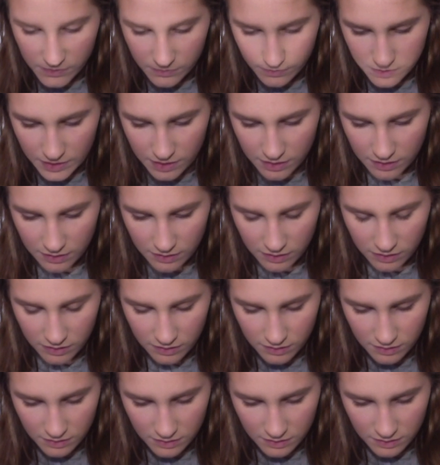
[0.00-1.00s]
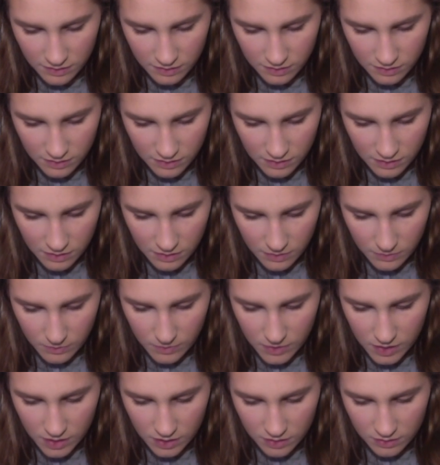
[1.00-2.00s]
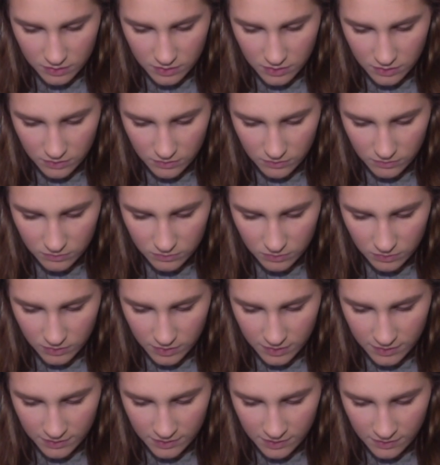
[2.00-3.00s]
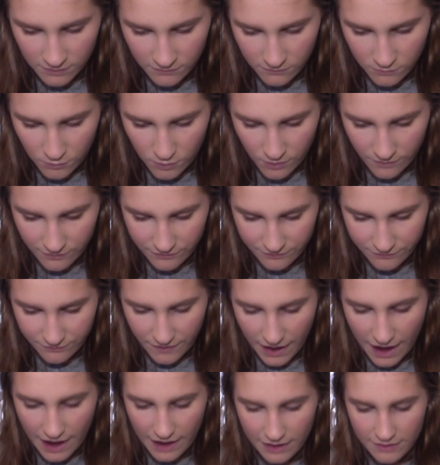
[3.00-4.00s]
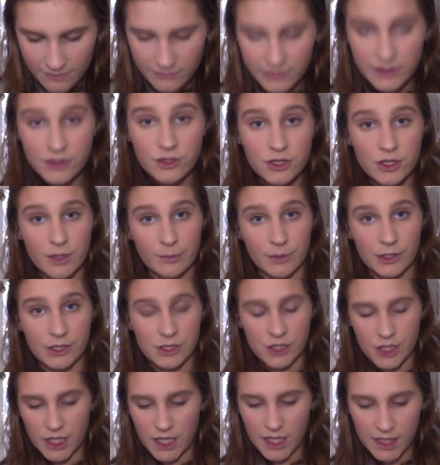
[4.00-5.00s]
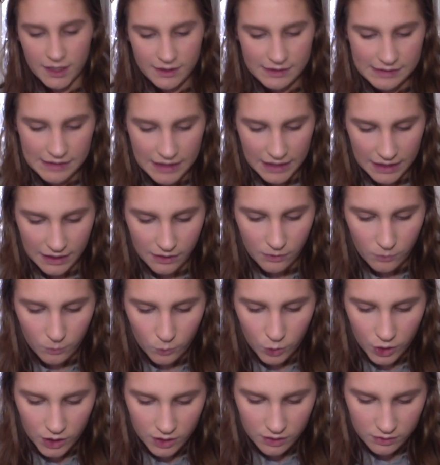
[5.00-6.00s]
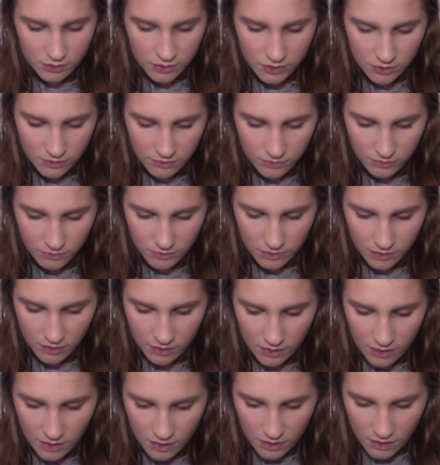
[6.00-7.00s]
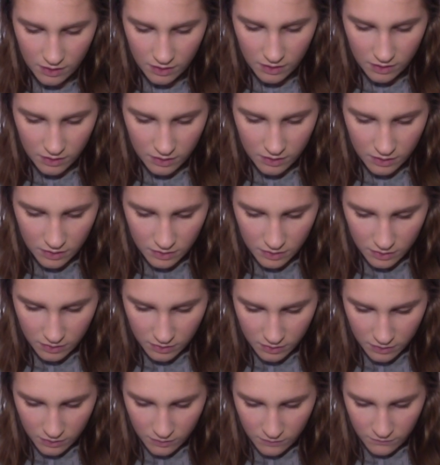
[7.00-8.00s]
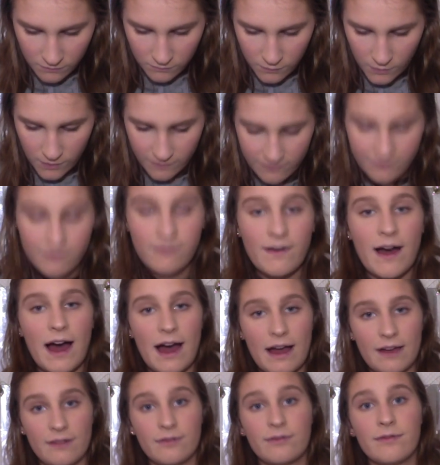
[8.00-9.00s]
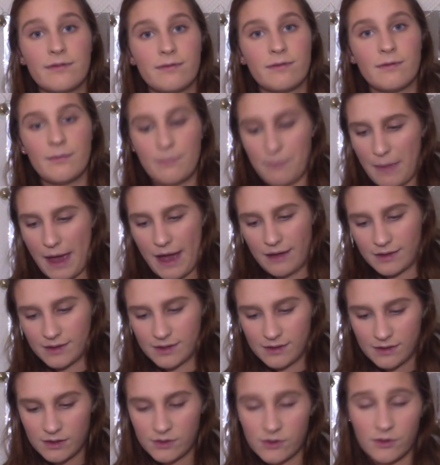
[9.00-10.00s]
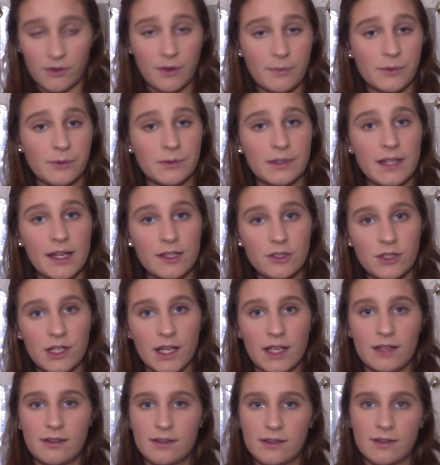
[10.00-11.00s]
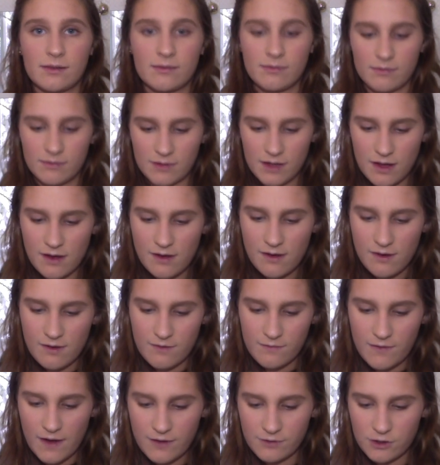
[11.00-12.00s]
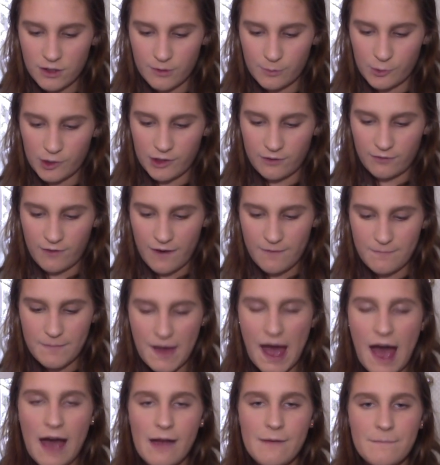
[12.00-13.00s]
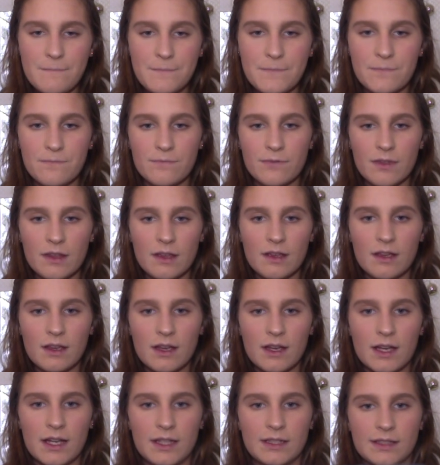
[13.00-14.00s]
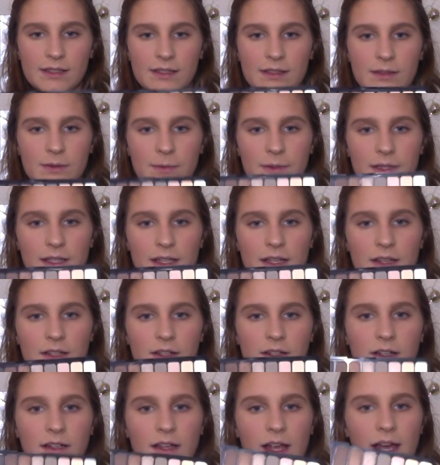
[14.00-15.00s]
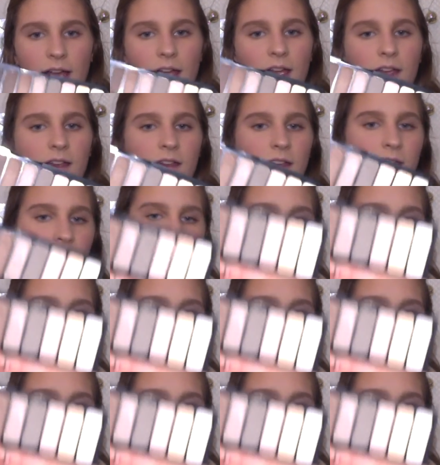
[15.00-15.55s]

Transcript: with 1, 2, 3, 4, 5 shimmering shades, and 1, 2, 3, 4, 5 mattes. So it comes with 10 shades. 5 shimmery, 5 matte. This is what they look like.